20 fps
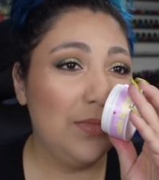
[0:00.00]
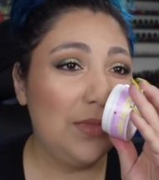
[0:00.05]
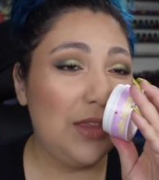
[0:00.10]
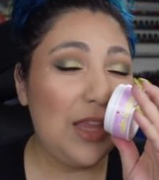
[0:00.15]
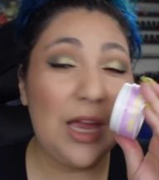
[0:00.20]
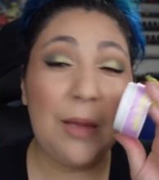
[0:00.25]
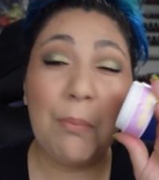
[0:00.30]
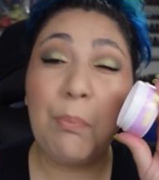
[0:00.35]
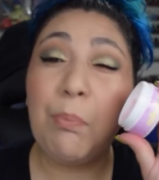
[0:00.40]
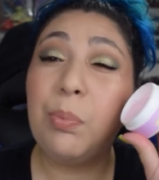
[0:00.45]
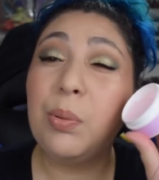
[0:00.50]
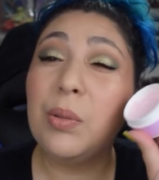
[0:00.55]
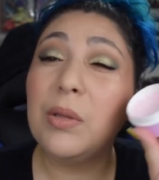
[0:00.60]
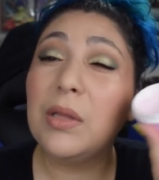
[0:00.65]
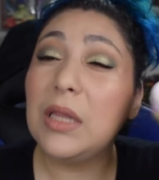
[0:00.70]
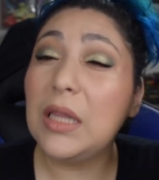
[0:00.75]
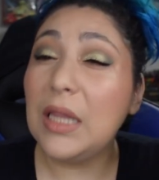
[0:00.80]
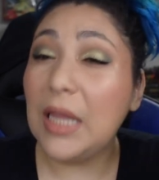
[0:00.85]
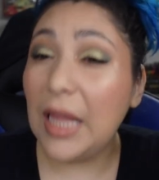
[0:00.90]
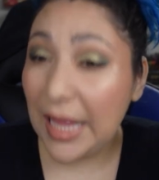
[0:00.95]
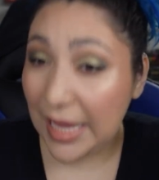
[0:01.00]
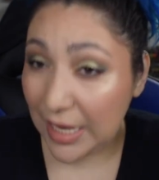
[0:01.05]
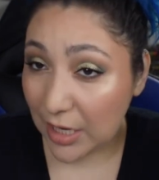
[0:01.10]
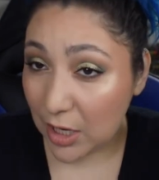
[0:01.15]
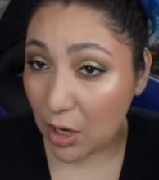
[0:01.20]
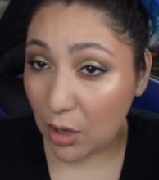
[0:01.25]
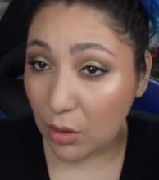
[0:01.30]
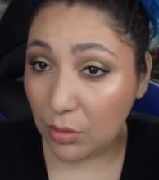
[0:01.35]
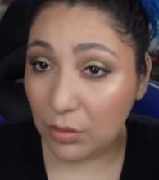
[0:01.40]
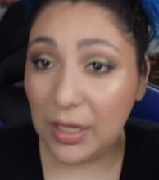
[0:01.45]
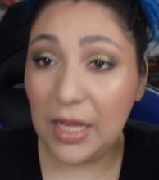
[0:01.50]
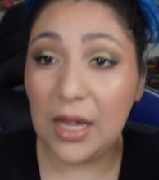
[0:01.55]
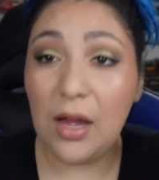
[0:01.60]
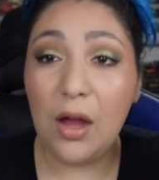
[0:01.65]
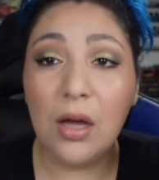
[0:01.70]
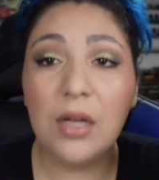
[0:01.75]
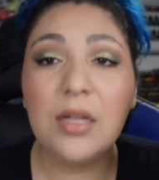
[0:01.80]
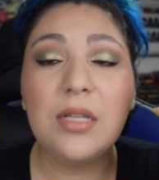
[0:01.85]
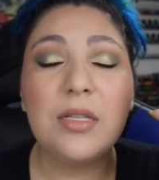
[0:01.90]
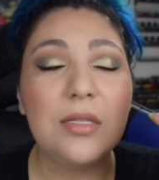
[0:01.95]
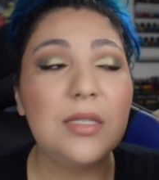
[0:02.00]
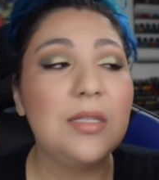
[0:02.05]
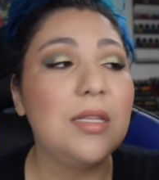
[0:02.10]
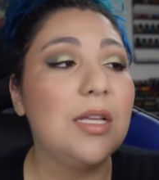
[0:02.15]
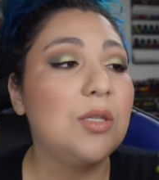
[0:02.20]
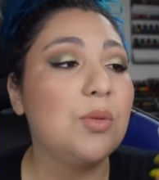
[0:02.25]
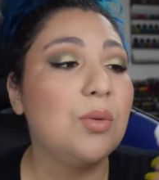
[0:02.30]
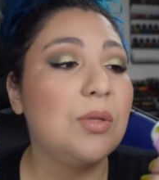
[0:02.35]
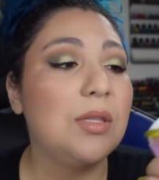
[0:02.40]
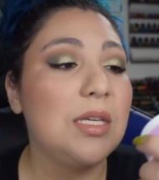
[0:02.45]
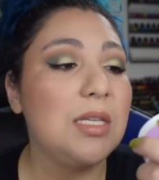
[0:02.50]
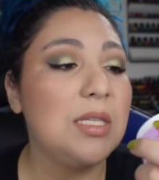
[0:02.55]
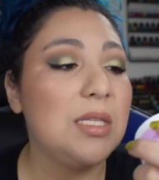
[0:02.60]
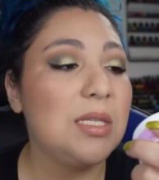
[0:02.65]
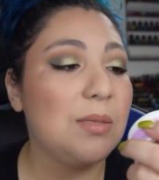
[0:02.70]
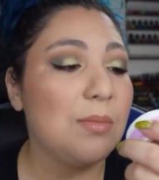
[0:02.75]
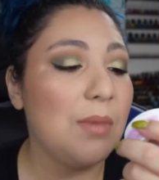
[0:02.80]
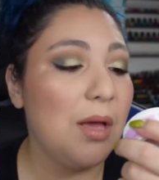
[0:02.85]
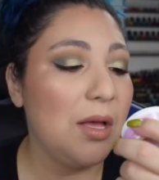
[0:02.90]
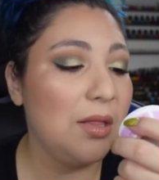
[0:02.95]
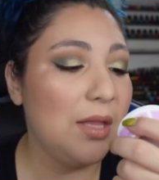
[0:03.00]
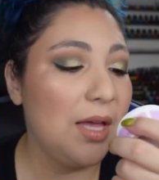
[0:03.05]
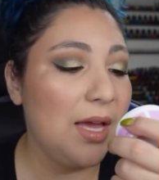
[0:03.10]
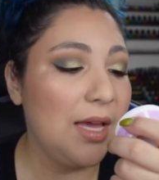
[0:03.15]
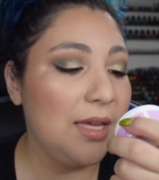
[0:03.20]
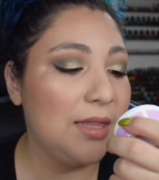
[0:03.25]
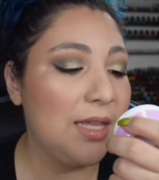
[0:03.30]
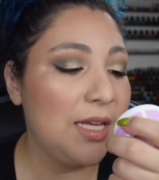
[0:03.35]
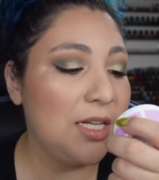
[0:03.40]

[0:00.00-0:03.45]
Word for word: like Play-Doh. Like honestly, that's what they smell like.